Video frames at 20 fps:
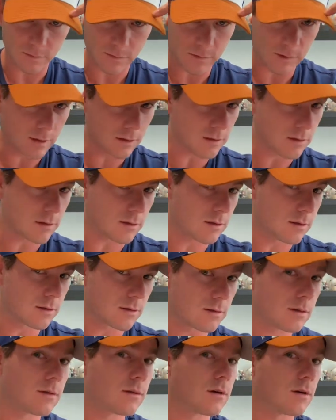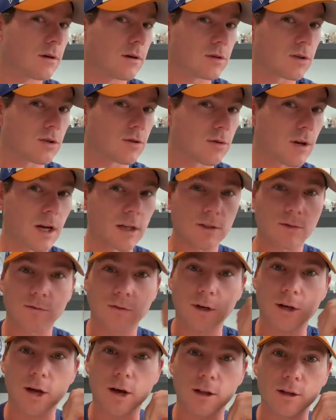This is a stretch
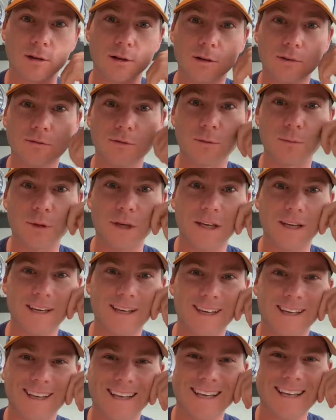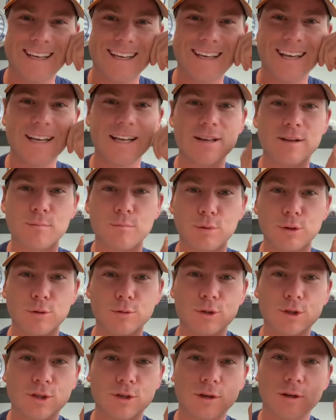for color for me. Blue
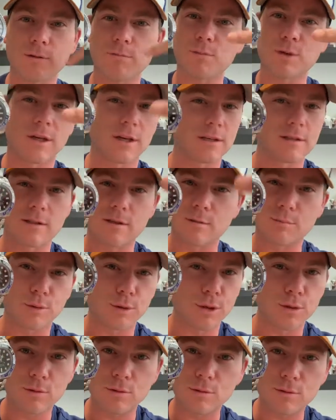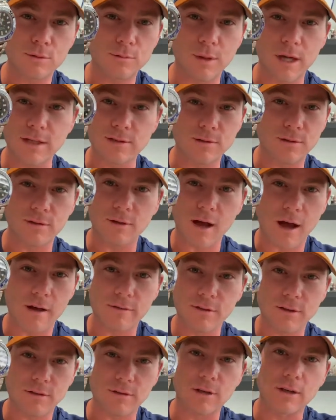shirt because of the blue bezel,
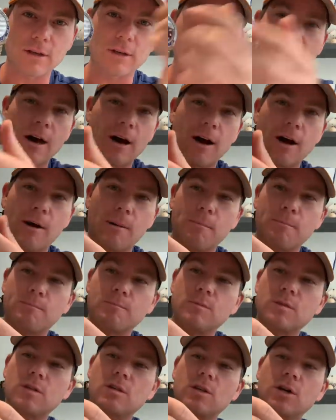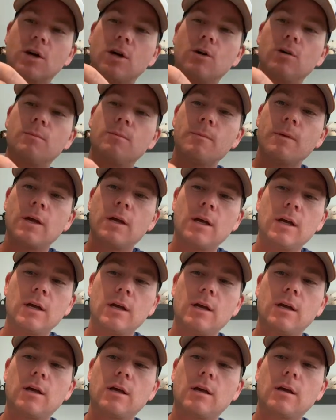obviously. So
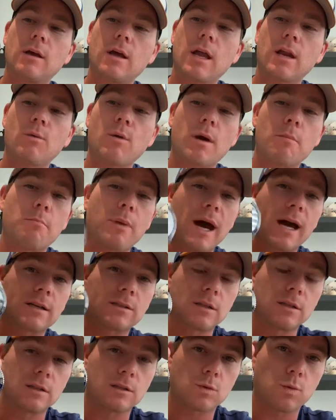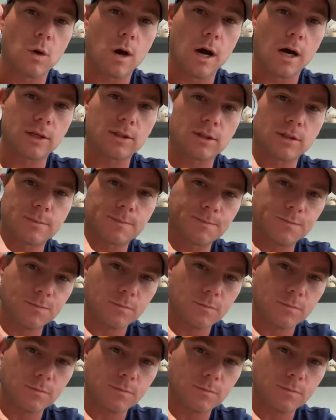anyway, back to this watch.